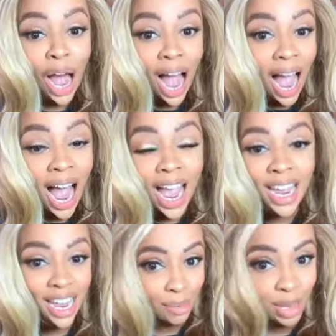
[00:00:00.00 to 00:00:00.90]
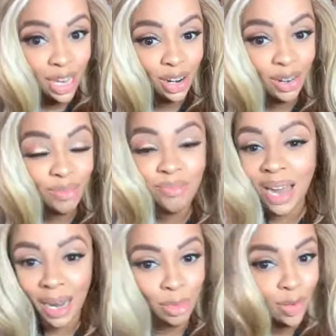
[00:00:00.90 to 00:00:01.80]
I am here. My
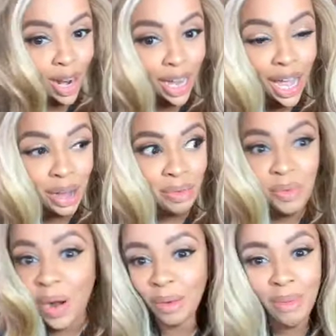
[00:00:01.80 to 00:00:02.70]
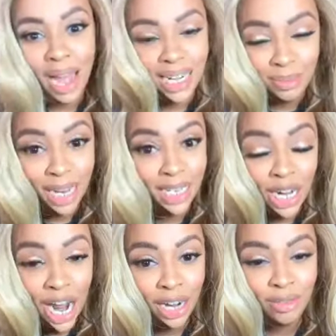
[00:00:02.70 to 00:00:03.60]
name is Raquel. Welcome back to my
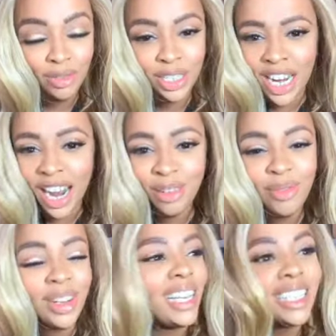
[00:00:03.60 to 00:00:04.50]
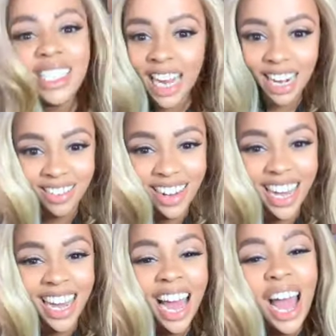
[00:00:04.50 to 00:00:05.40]
channel. Channel? What is a channel?
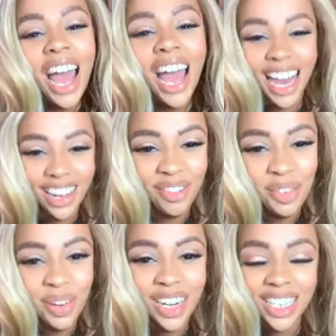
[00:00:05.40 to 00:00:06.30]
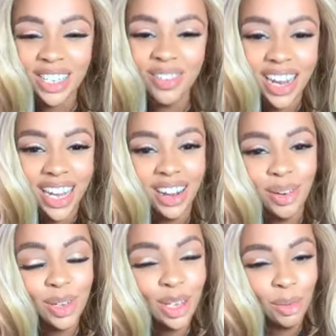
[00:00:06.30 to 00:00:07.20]
Hello, everyone. This is Raquel
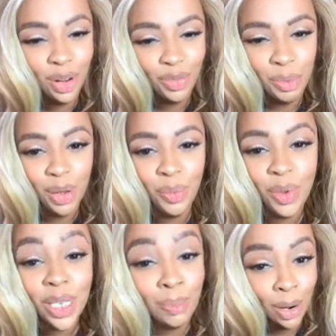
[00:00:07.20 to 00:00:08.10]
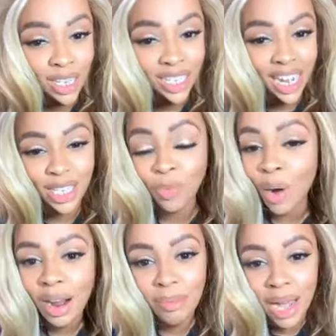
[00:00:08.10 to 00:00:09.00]
here with So Beautiful Me Sports Takes.
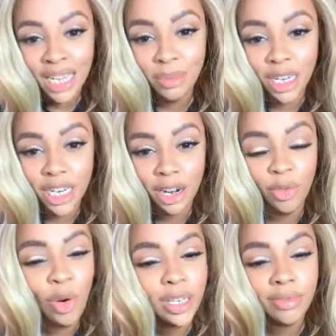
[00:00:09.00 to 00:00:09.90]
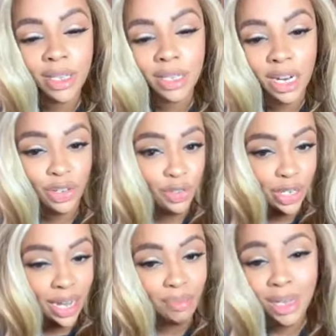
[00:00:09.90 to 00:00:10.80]
Welcome back to my channel. Of course, if this is not your
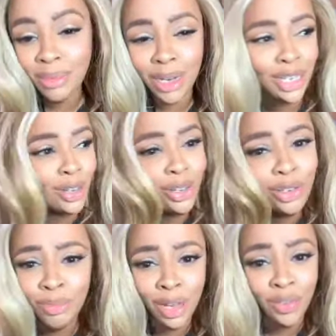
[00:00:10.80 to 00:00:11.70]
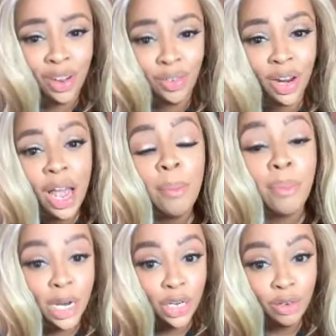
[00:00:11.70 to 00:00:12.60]
first time, please make sure you do me a favor.
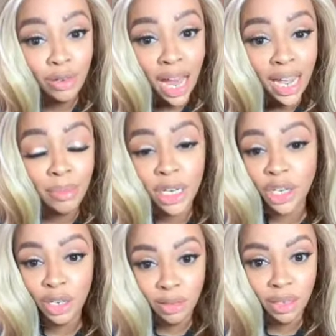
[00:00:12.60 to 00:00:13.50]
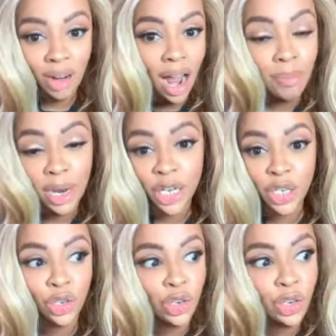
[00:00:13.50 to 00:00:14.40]
Make sure you like, make sure you subscribe, make
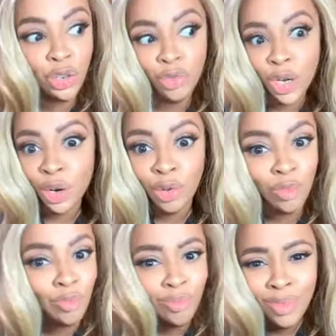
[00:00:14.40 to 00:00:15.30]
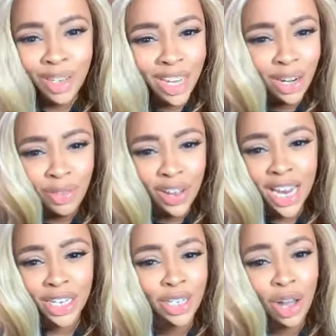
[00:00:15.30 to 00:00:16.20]
sure you know... you get
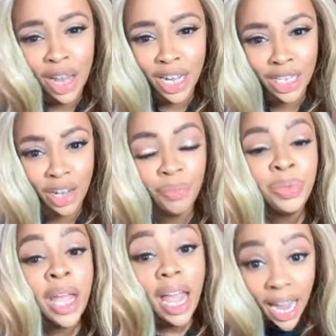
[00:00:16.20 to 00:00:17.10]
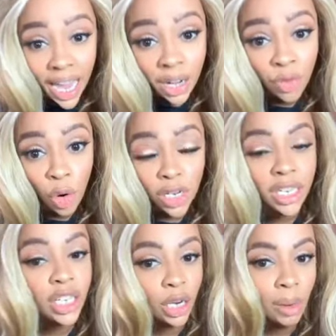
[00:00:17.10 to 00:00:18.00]
notifications, all that good stuff. And of course,
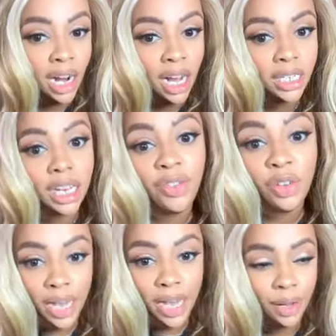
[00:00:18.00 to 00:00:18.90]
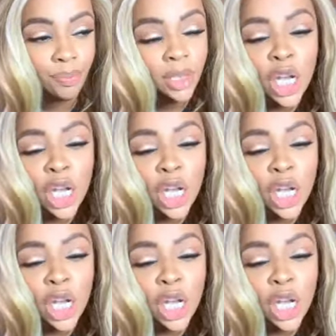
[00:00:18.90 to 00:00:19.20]
share my content if you like it.